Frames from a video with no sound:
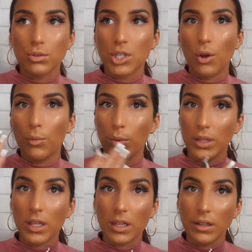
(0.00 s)
So
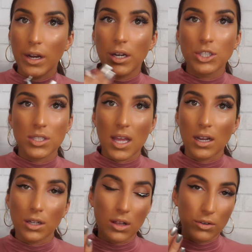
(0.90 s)
with the clear, it just
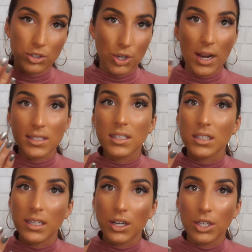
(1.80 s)
kind of dries
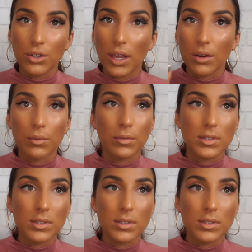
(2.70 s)
clear and you can't